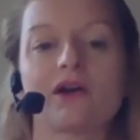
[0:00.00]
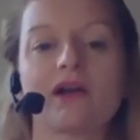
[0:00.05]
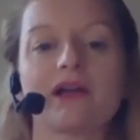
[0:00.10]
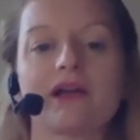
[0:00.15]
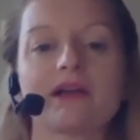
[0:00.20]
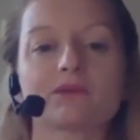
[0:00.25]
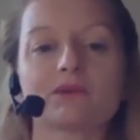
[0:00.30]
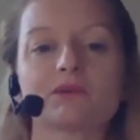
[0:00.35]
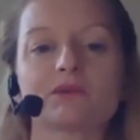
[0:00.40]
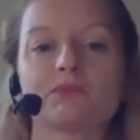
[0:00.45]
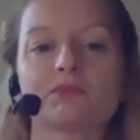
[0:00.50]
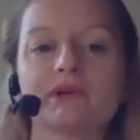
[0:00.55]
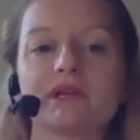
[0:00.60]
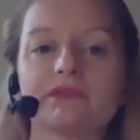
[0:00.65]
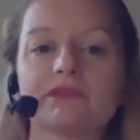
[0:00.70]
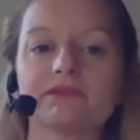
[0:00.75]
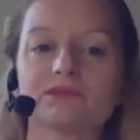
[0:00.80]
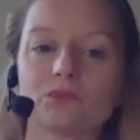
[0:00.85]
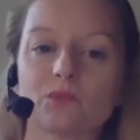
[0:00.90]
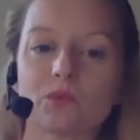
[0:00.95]
All right, and we're going
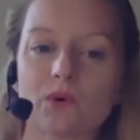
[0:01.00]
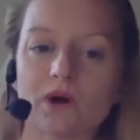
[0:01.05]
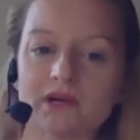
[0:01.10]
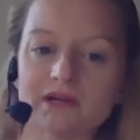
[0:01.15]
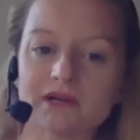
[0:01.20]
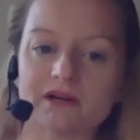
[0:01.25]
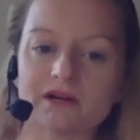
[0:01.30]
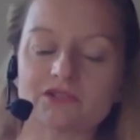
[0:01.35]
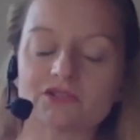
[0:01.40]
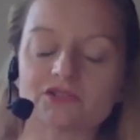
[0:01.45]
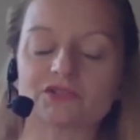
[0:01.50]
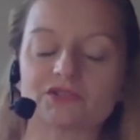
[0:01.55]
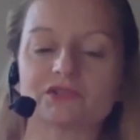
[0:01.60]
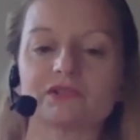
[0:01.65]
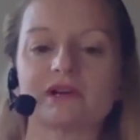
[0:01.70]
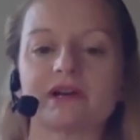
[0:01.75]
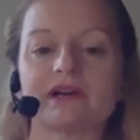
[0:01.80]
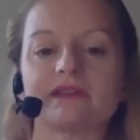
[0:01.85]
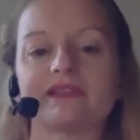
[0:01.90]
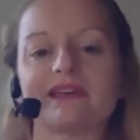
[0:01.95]
to breathe through one
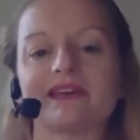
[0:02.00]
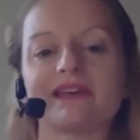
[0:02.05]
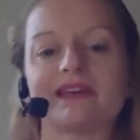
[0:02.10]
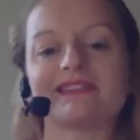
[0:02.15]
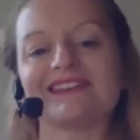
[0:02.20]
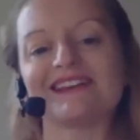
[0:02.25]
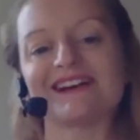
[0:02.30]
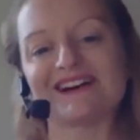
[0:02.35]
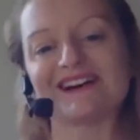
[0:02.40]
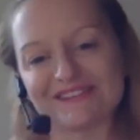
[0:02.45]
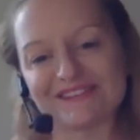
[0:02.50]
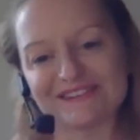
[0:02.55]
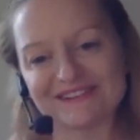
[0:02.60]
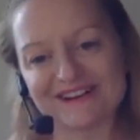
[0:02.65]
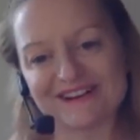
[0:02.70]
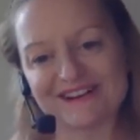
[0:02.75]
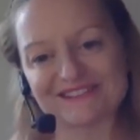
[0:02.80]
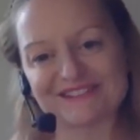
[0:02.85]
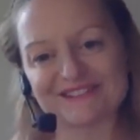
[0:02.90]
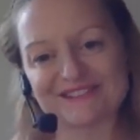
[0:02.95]
nostril and then the
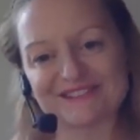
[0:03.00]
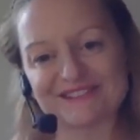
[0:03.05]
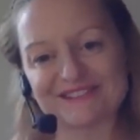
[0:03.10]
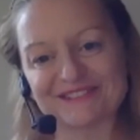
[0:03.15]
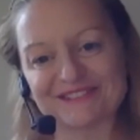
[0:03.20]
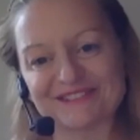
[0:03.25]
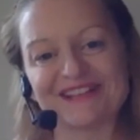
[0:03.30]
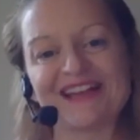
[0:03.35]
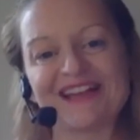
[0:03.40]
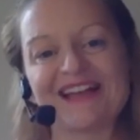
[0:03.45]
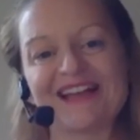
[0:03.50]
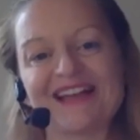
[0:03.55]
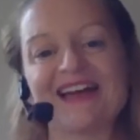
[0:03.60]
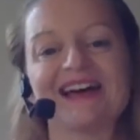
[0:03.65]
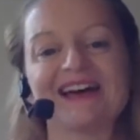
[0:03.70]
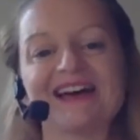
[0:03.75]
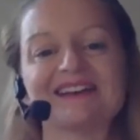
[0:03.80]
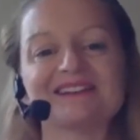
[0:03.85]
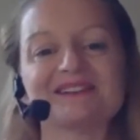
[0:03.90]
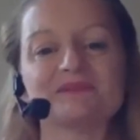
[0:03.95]
other nostril.
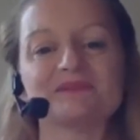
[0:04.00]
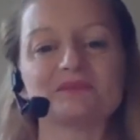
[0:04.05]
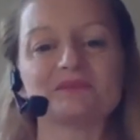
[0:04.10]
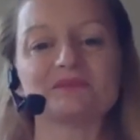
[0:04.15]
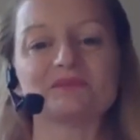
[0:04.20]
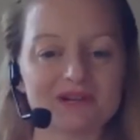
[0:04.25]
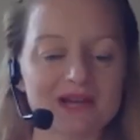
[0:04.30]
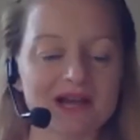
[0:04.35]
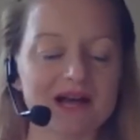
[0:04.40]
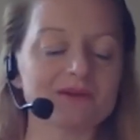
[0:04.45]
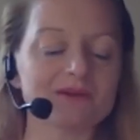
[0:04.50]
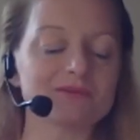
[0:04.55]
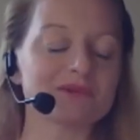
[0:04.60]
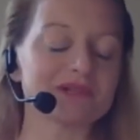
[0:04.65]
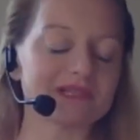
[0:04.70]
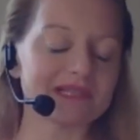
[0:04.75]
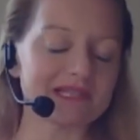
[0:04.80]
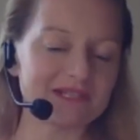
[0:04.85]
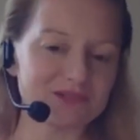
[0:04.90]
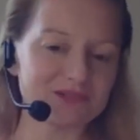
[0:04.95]
And
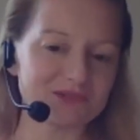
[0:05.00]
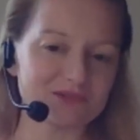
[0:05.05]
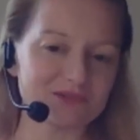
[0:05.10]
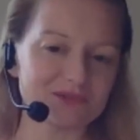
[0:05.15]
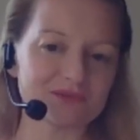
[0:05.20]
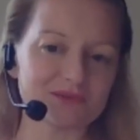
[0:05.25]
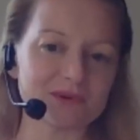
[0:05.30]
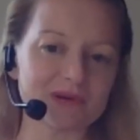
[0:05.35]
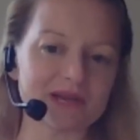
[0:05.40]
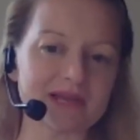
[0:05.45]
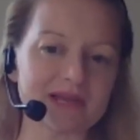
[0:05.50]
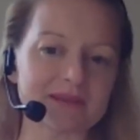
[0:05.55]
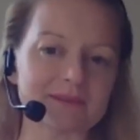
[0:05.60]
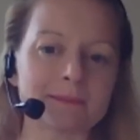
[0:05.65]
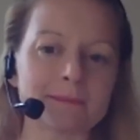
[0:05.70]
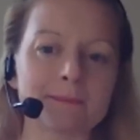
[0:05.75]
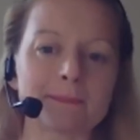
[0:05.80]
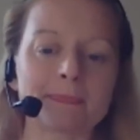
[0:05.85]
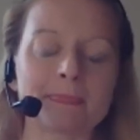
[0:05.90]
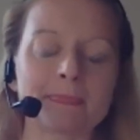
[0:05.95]
I'm going to lead you
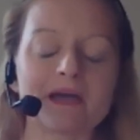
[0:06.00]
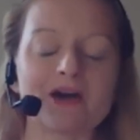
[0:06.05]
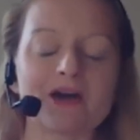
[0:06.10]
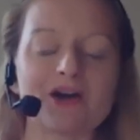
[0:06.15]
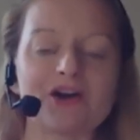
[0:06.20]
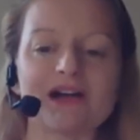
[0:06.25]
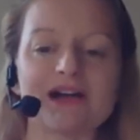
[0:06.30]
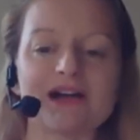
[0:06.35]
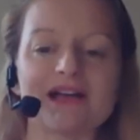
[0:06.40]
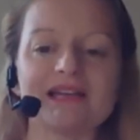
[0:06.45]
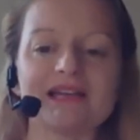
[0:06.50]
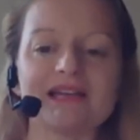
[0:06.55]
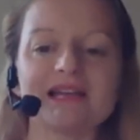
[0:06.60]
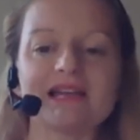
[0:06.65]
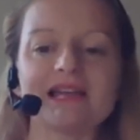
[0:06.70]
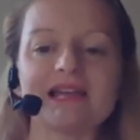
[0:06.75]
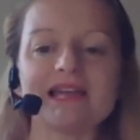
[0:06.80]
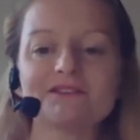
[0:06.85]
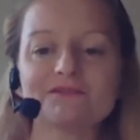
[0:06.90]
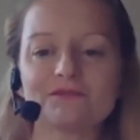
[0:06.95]
through it. All
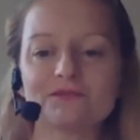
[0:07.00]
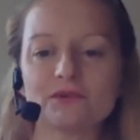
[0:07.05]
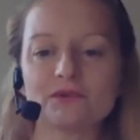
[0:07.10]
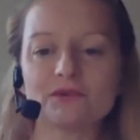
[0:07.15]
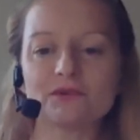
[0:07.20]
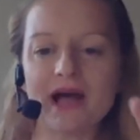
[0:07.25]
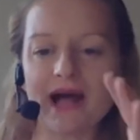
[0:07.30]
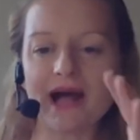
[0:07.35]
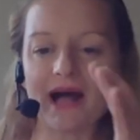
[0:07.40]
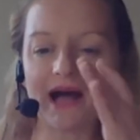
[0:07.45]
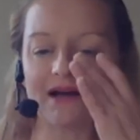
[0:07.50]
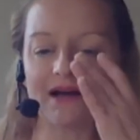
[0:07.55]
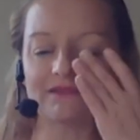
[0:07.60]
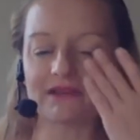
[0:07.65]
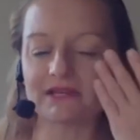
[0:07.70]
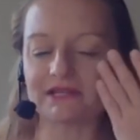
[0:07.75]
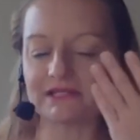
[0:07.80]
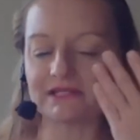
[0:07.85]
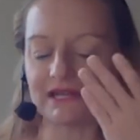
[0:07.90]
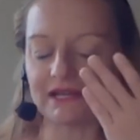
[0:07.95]
right, if you
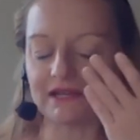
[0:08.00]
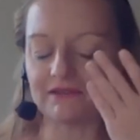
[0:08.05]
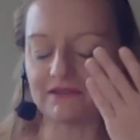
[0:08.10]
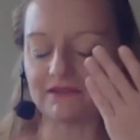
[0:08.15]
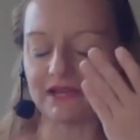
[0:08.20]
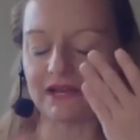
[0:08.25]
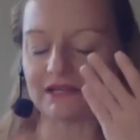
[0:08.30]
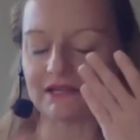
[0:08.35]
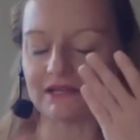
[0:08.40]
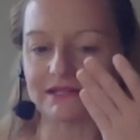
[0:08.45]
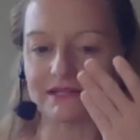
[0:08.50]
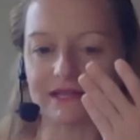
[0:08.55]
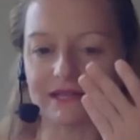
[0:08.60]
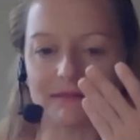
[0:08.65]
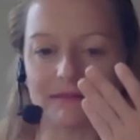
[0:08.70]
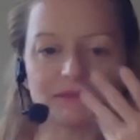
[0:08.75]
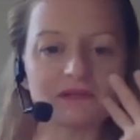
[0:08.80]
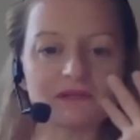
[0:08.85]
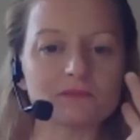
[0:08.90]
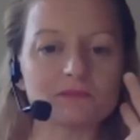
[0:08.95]
have a deviated
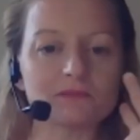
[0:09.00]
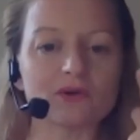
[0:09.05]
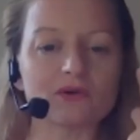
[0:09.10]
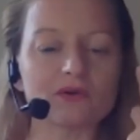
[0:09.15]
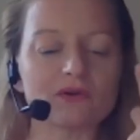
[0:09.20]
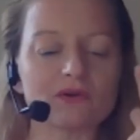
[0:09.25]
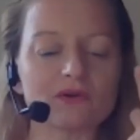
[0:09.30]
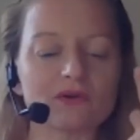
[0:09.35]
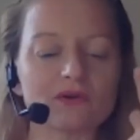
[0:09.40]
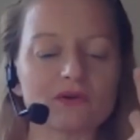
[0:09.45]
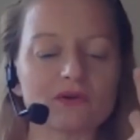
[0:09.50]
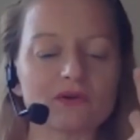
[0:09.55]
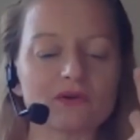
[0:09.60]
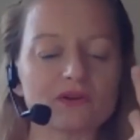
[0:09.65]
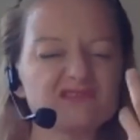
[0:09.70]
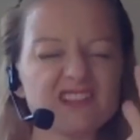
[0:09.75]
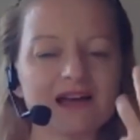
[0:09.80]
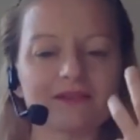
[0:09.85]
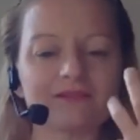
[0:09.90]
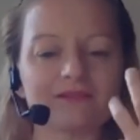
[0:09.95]
septum or a
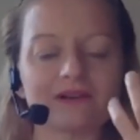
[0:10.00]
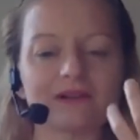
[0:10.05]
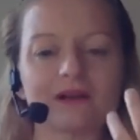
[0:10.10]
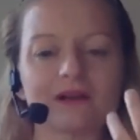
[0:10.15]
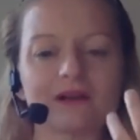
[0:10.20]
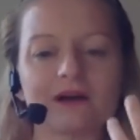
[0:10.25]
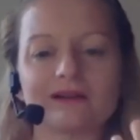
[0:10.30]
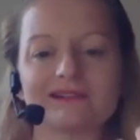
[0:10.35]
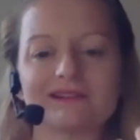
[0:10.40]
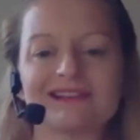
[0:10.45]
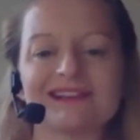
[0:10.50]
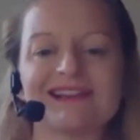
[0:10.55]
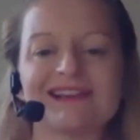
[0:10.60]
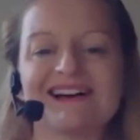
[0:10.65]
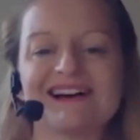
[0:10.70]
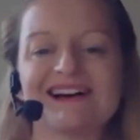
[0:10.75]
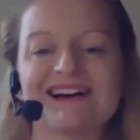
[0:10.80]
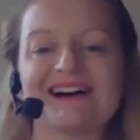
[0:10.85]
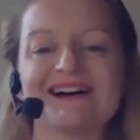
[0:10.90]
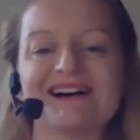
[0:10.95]
lot of
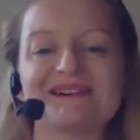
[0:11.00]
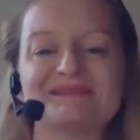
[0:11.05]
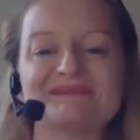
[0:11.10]
clogged